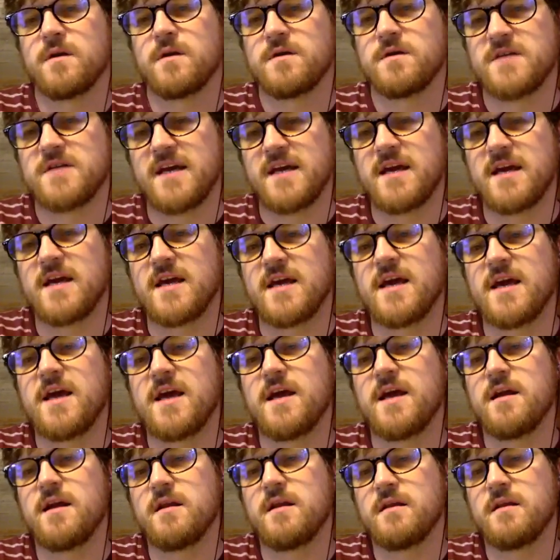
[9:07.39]
taking
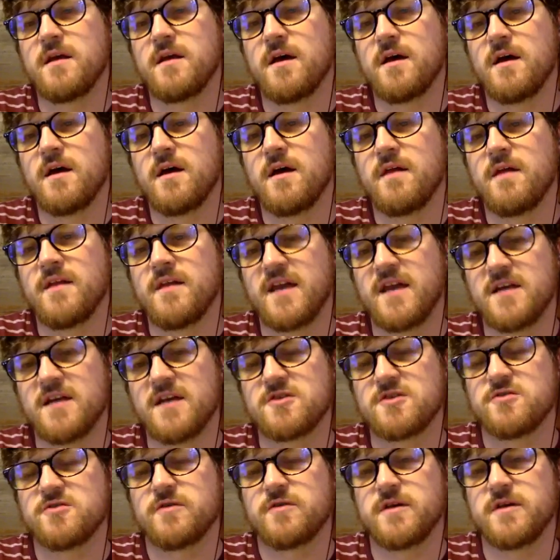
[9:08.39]
in the
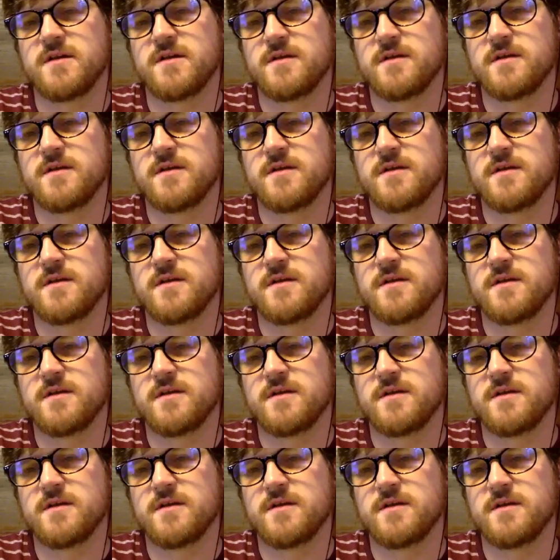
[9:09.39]
history and